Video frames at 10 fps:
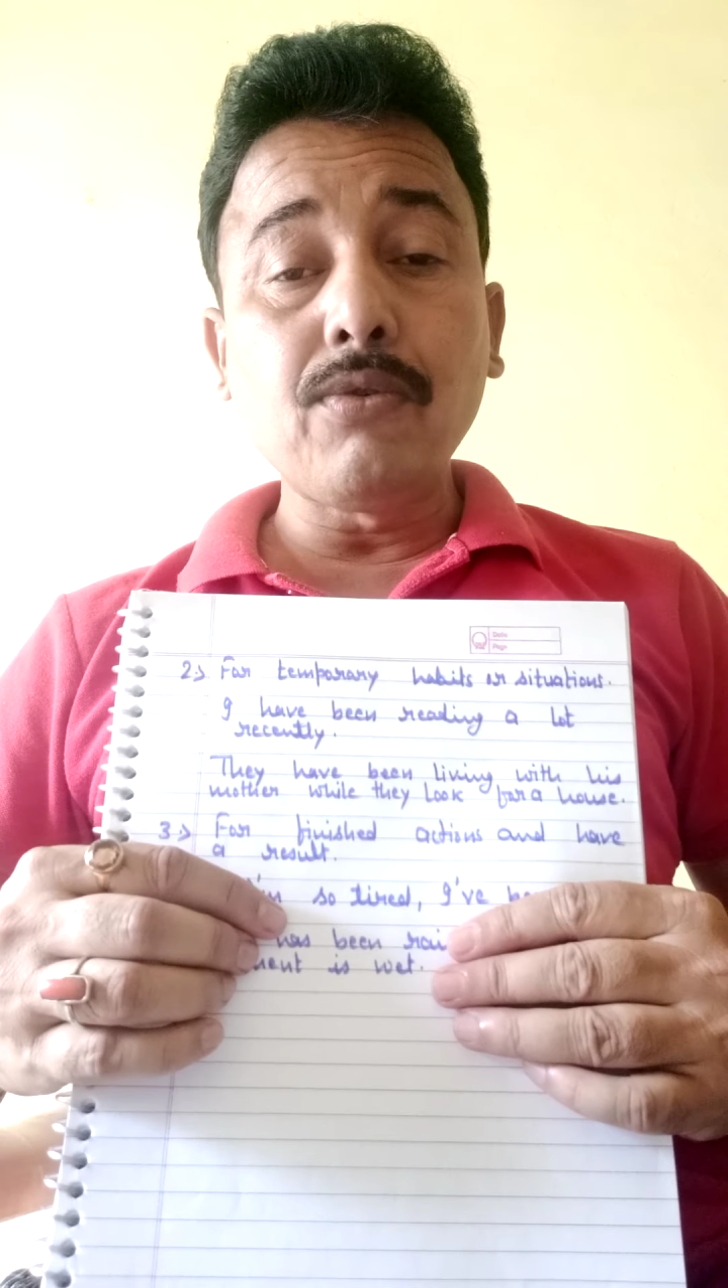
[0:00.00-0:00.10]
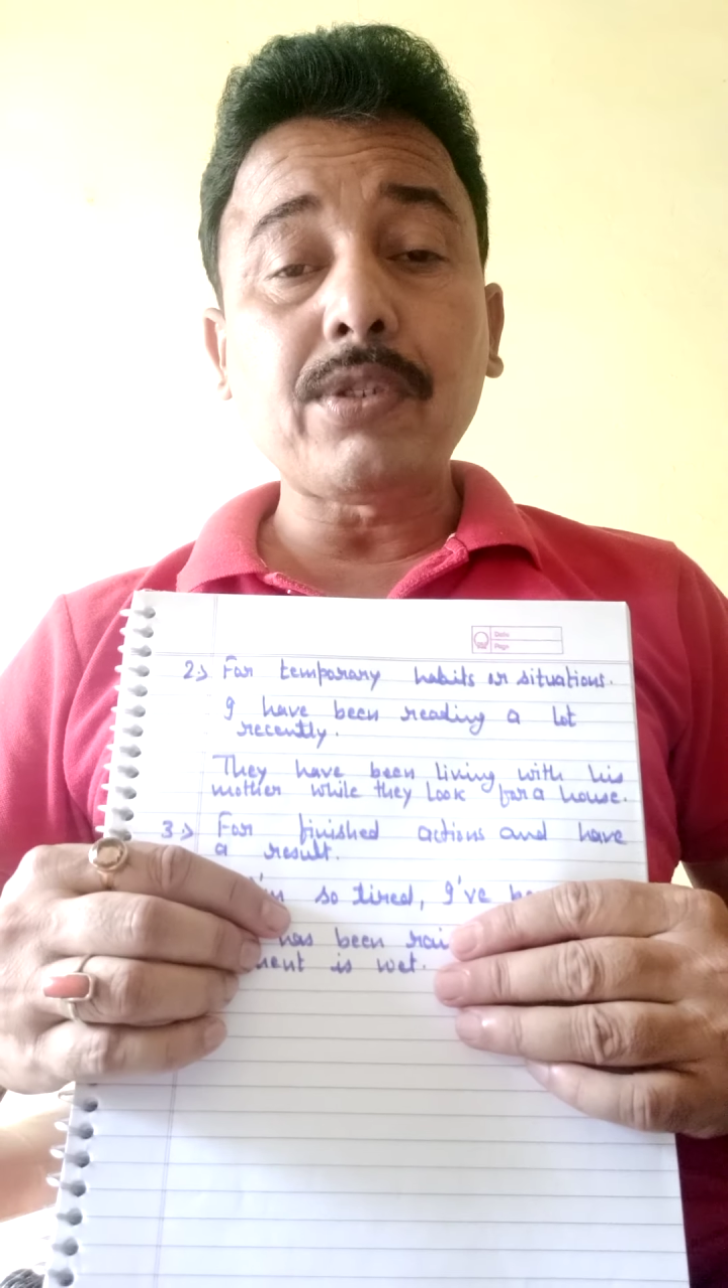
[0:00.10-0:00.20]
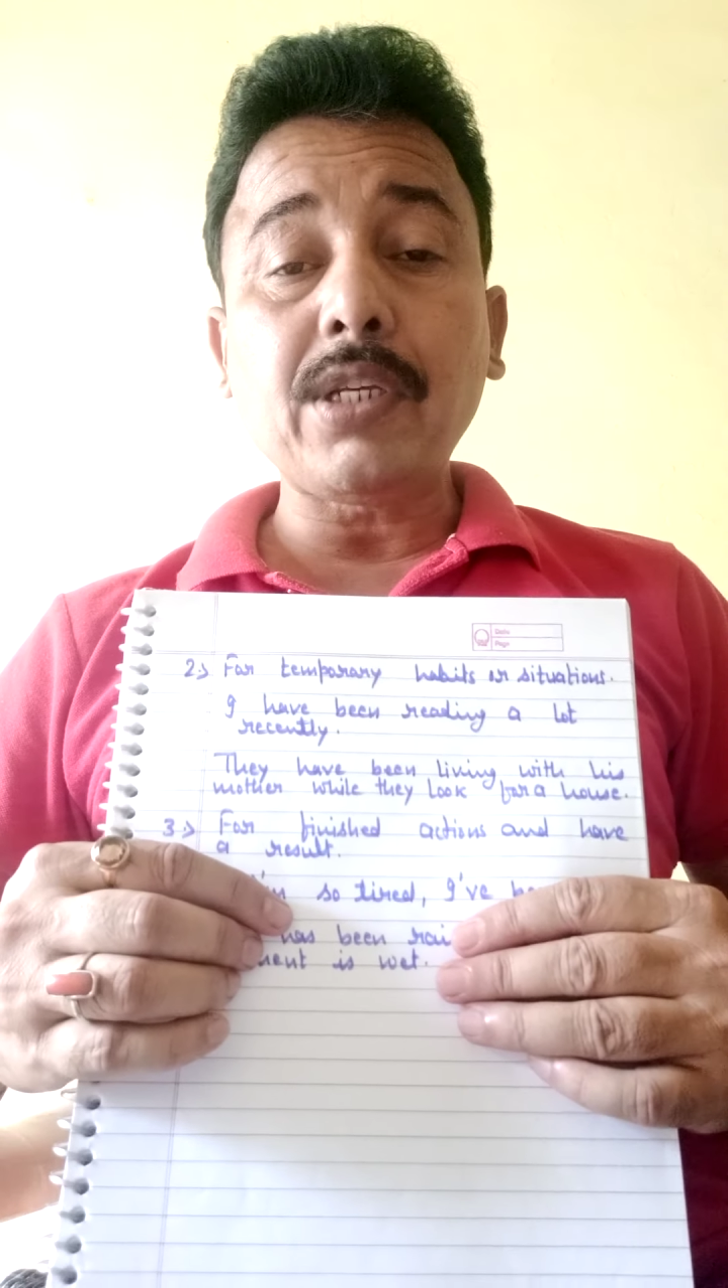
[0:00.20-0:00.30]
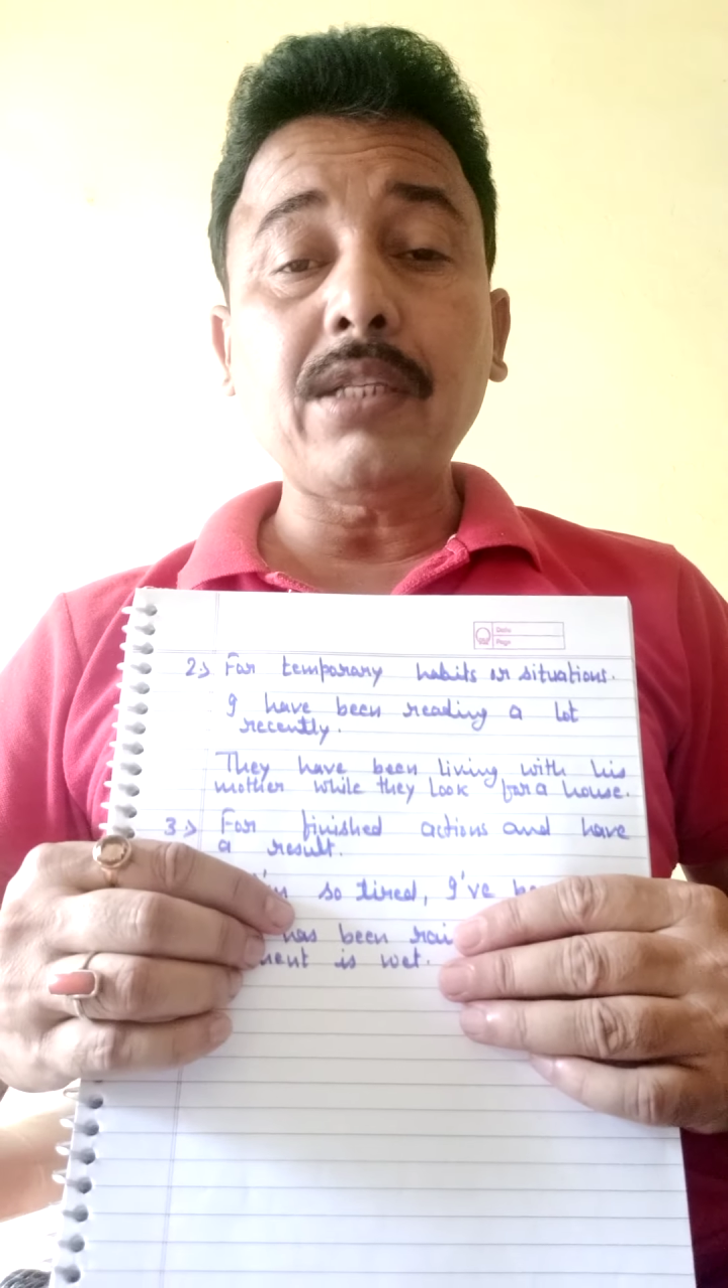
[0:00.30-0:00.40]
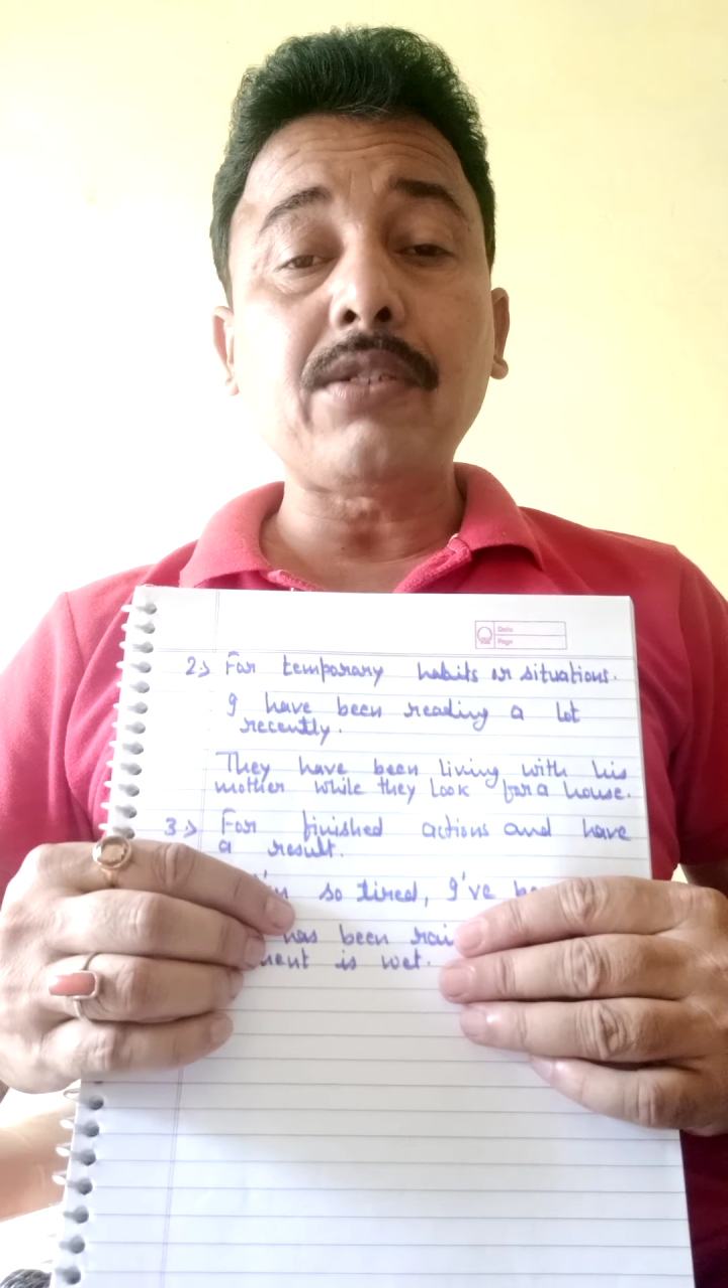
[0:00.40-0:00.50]

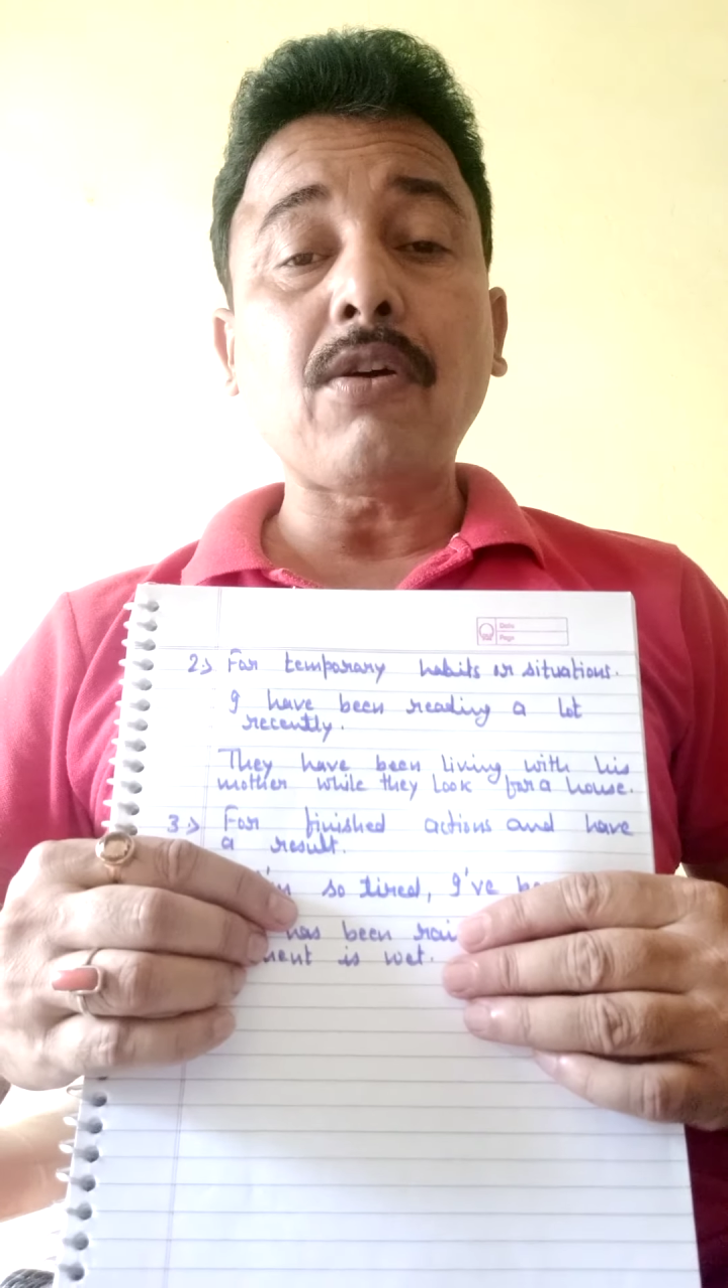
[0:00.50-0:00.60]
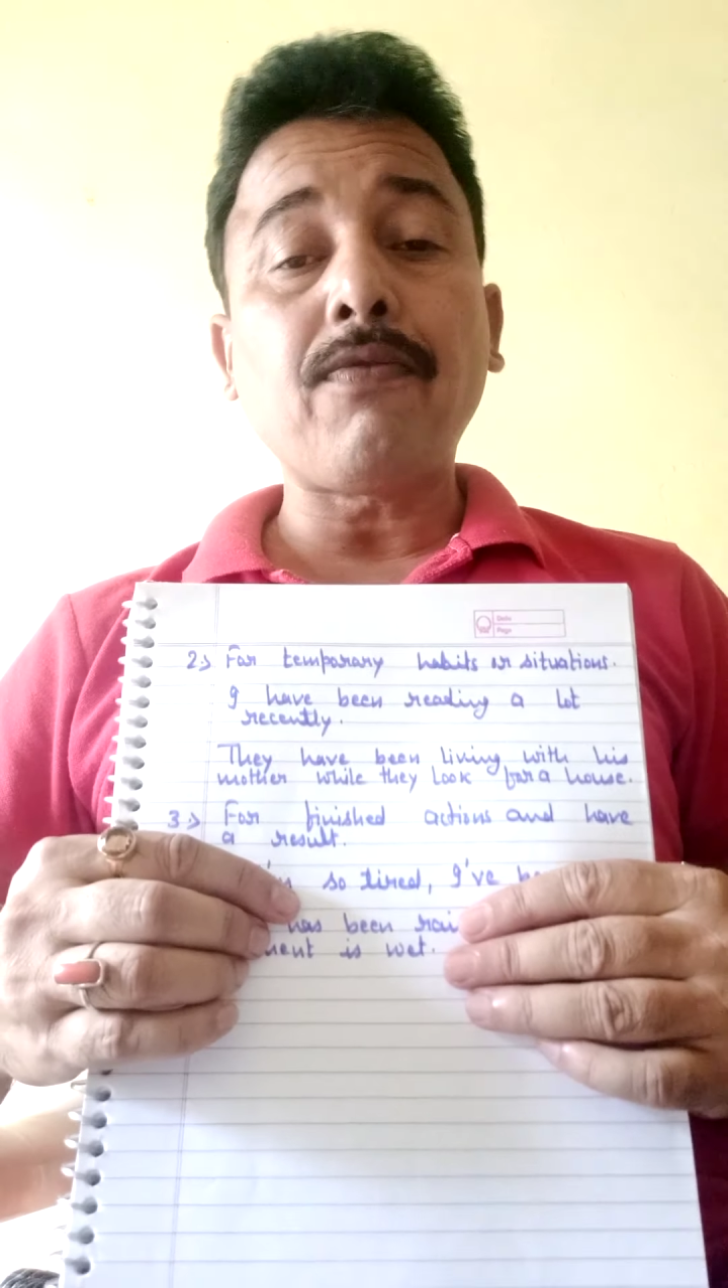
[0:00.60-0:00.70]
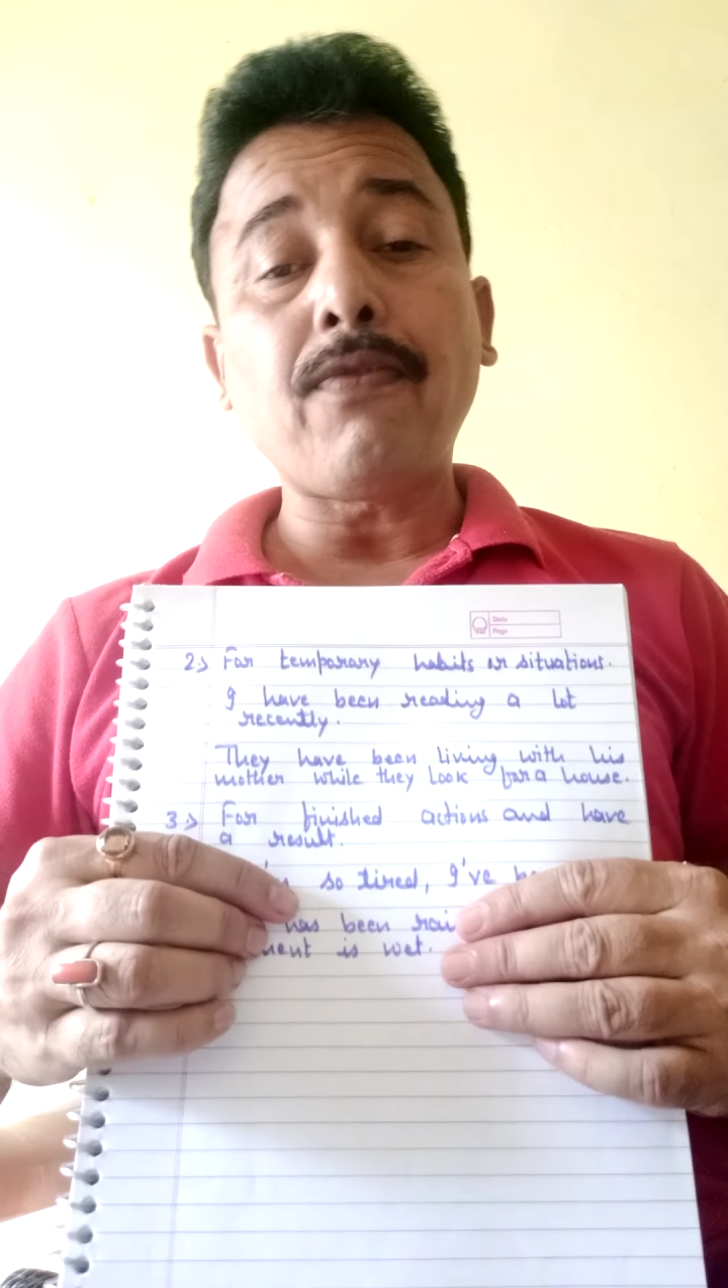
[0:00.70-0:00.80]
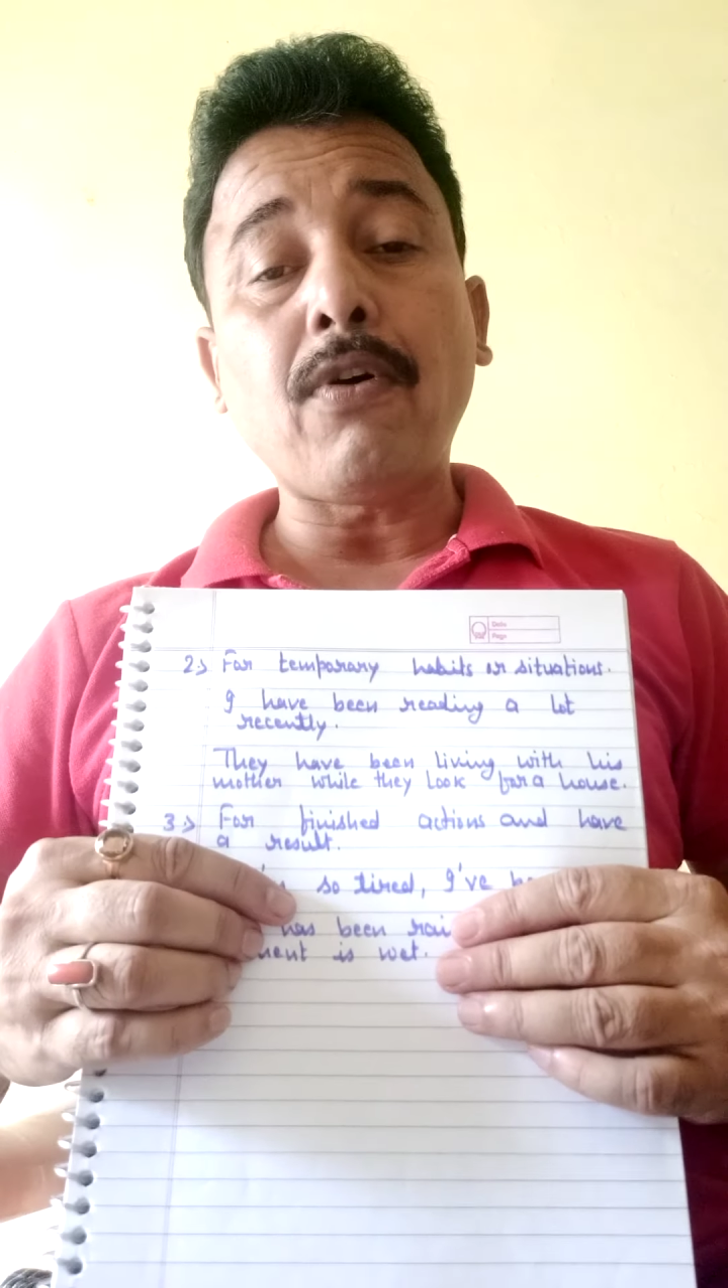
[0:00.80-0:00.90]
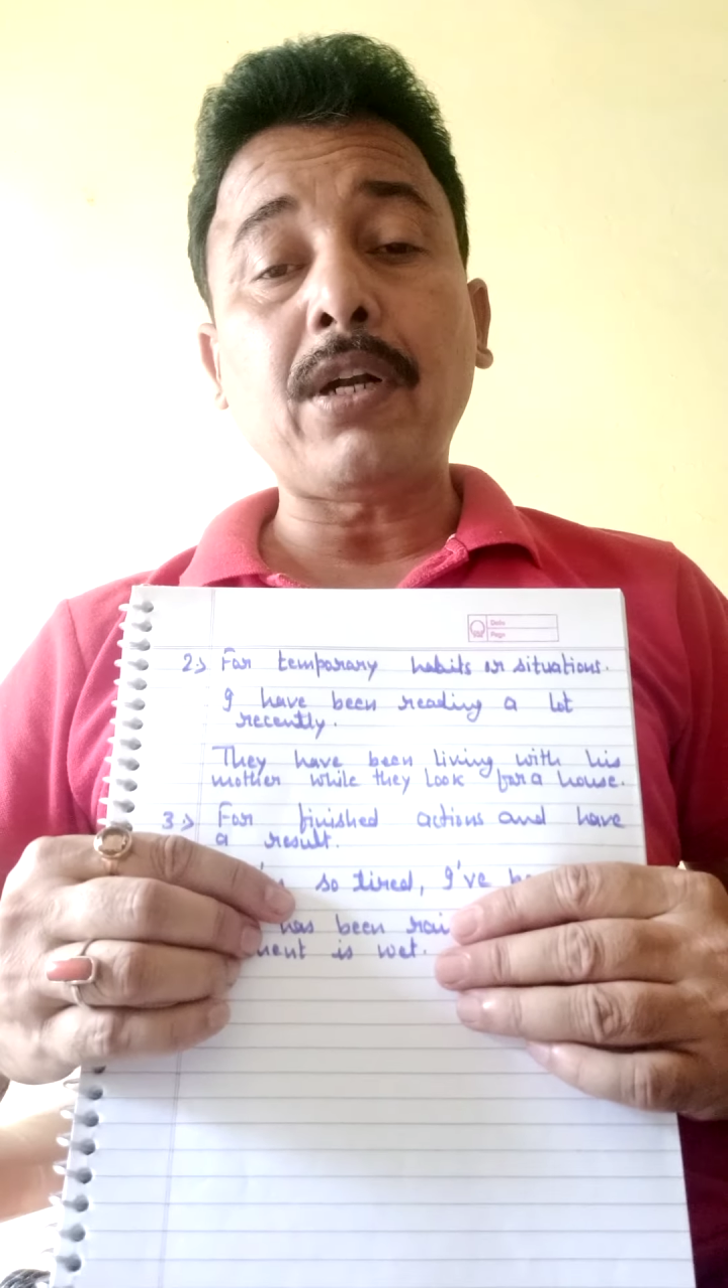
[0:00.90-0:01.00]
since or
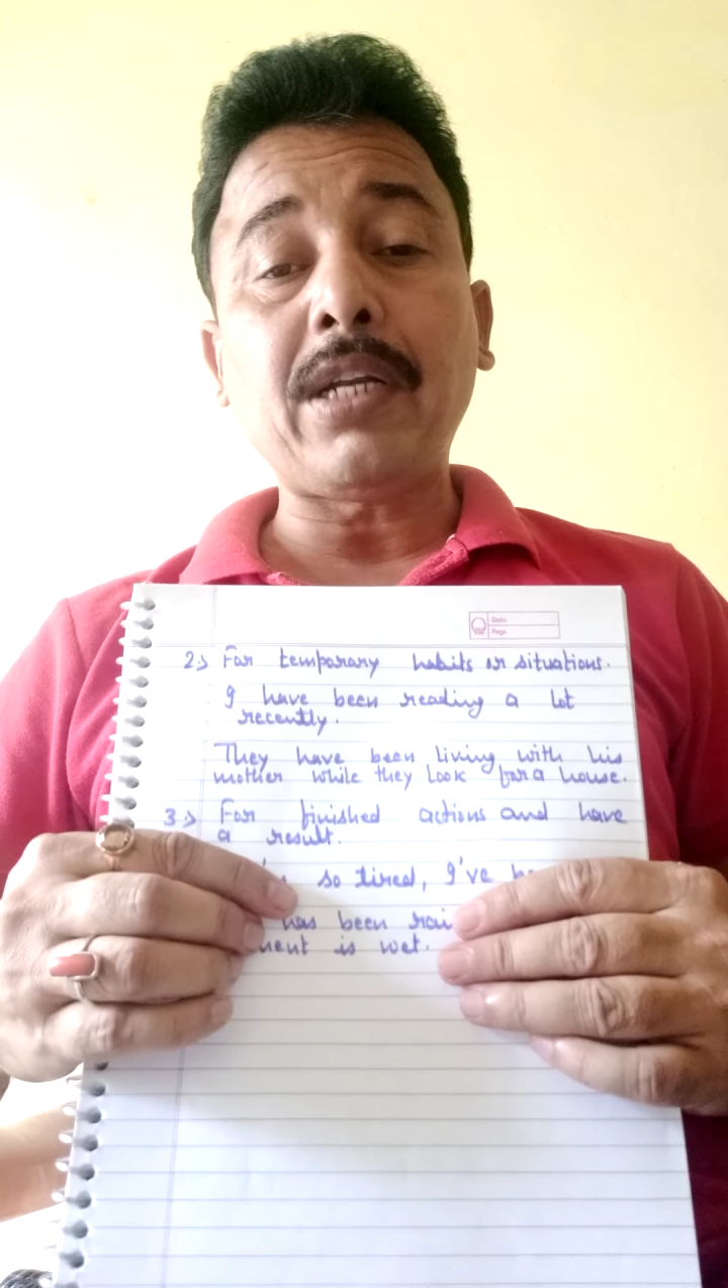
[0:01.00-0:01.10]
for